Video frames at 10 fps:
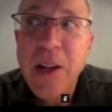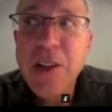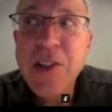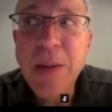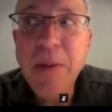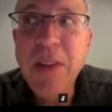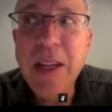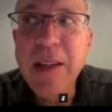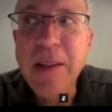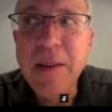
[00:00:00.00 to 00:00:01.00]
Some of
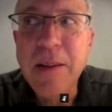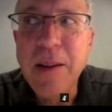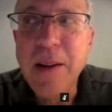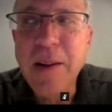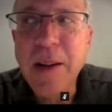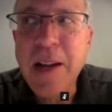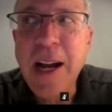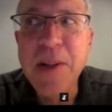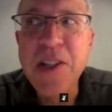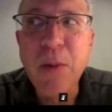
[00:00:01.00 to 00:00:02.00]
the
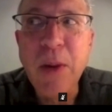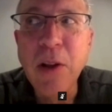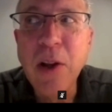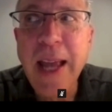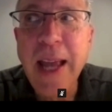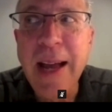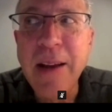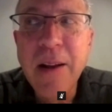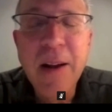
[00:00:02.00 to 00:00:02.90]
commons that we look at